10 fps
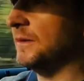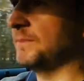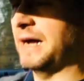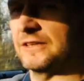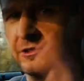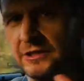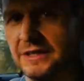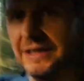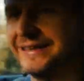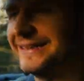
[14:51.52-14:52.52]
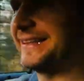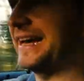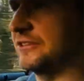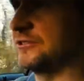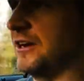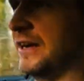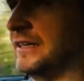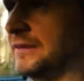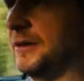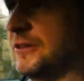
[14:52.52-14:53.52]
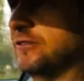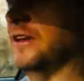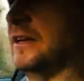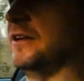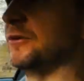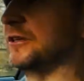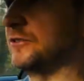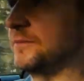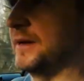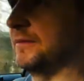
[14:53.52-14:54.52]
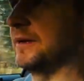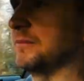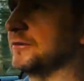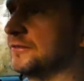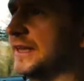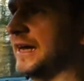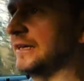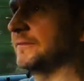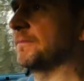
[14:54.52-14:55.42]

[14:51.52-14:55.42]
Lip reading: But that aside, and my slight annoyance at BMW for that,